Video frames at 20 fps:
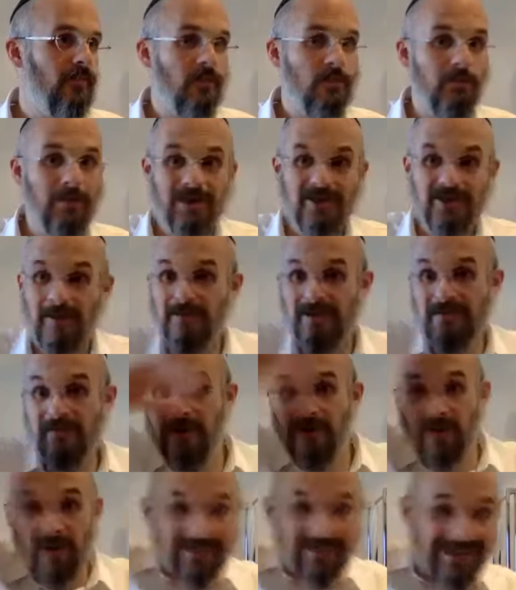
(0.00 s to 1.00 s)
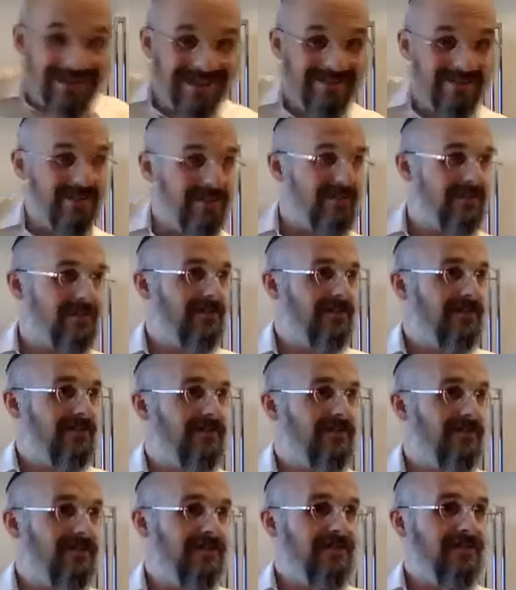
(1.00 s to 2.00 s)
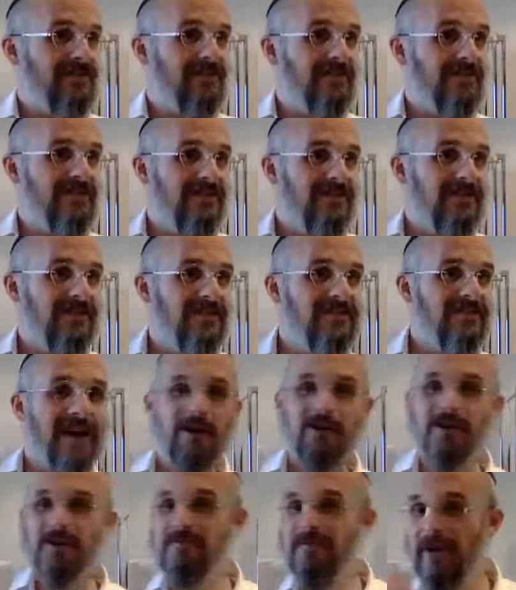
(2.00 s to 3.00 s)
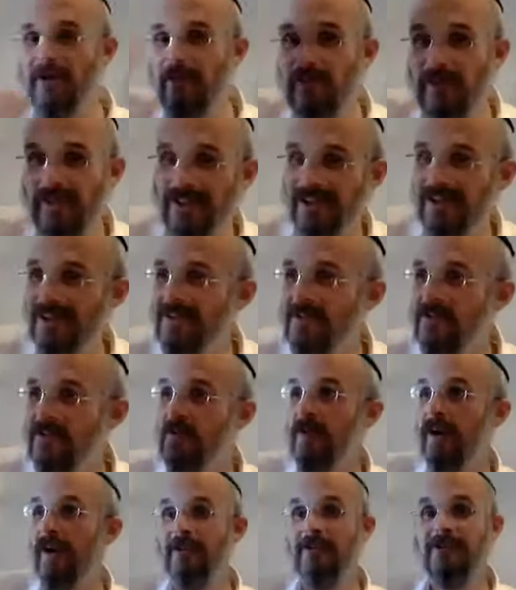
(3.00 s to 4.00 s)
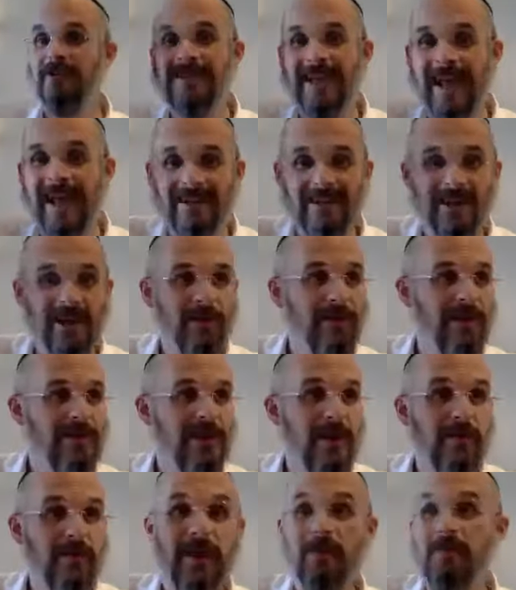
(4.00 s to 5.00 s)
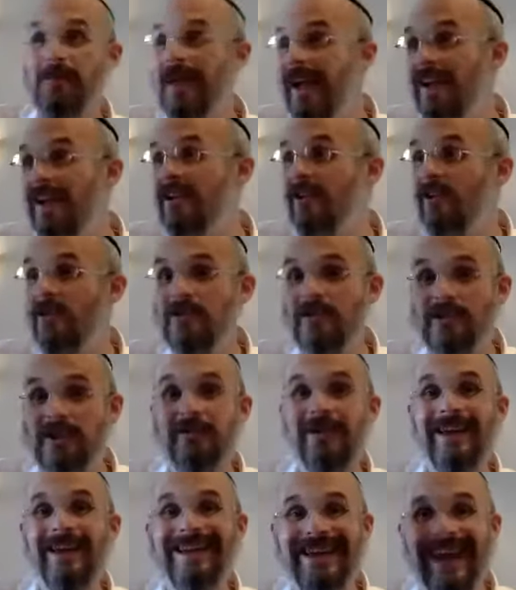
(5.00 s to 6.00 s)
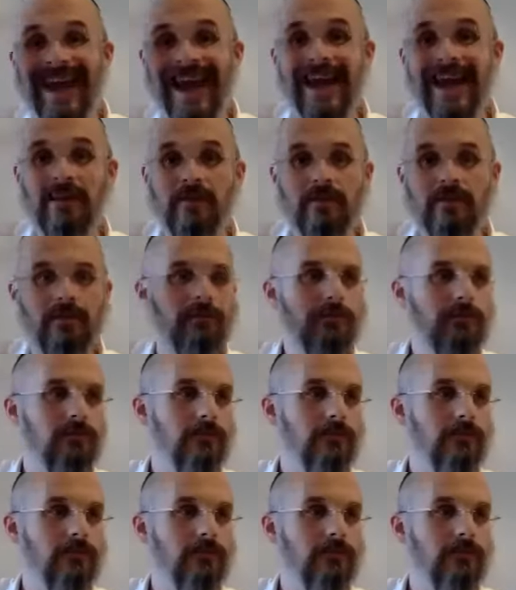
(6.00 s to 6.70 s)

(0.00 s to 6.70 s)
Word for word: But Hashem is beyond any of this. So how could my feelings or my understanding of Hashem get me any closer to Him? It can't.